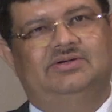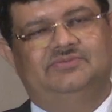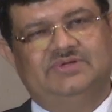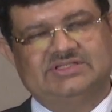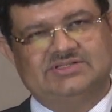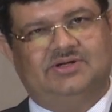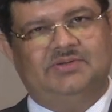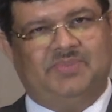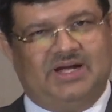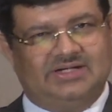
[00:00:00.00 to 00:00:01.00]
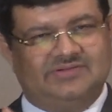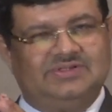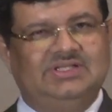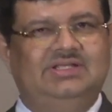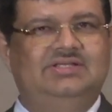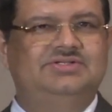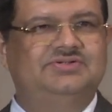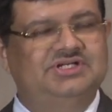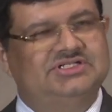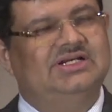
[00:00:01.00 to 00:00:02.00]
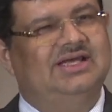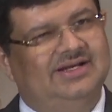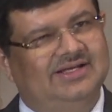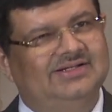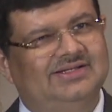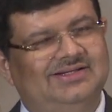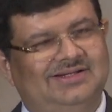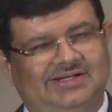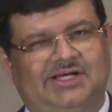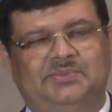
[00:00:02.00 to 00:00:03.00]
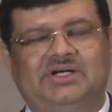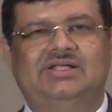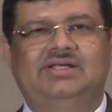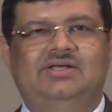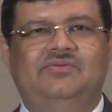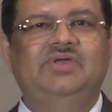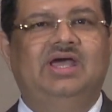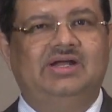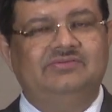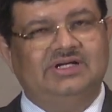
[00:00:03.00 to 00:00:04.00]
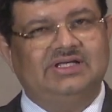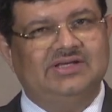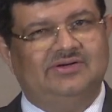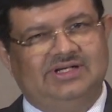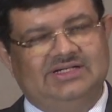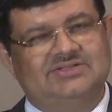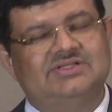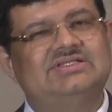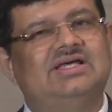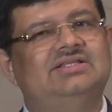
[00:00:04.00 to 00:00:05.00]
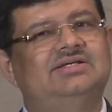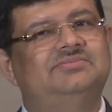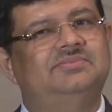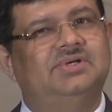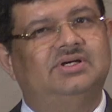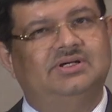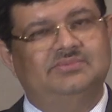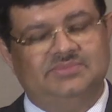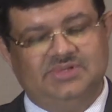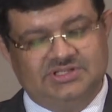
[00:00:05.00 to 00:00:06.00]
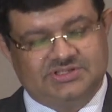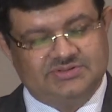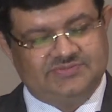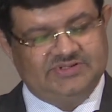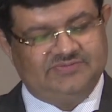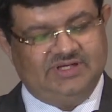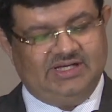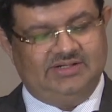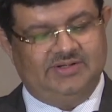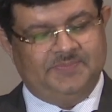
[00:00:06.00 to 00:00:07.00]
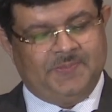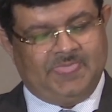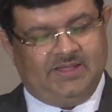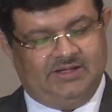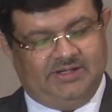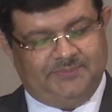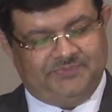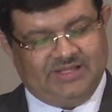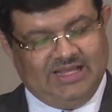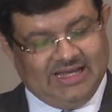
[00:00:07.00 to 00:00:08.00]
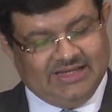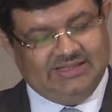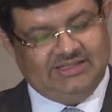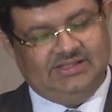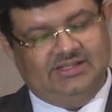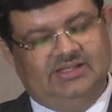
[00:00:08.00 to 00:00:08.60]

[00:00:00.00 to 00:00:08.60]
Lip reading: which is not part of the judicial hierarchy in India, but we are working on it. So these are the issues which we are aligning